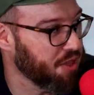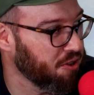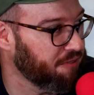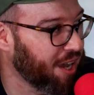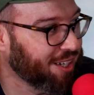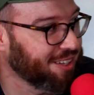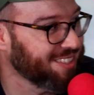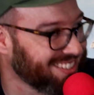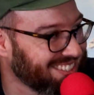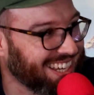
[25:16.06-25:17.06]

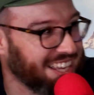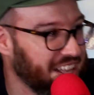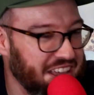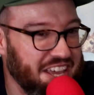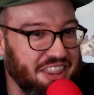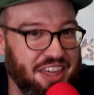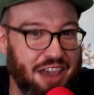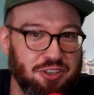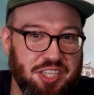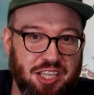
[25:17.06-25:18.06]
motherfuckers. It's like
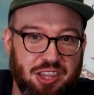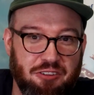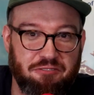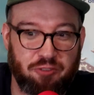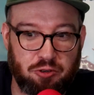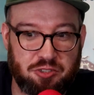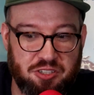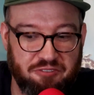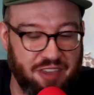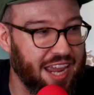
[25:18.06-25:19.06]
that was like the
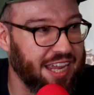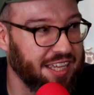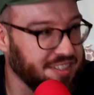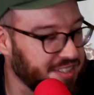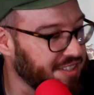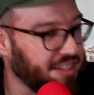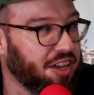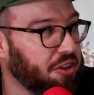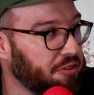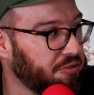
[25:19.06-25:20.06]
first phase
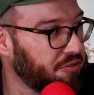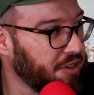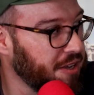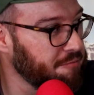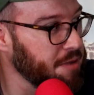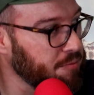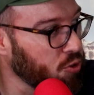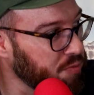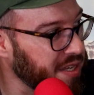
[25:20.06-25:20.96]
of people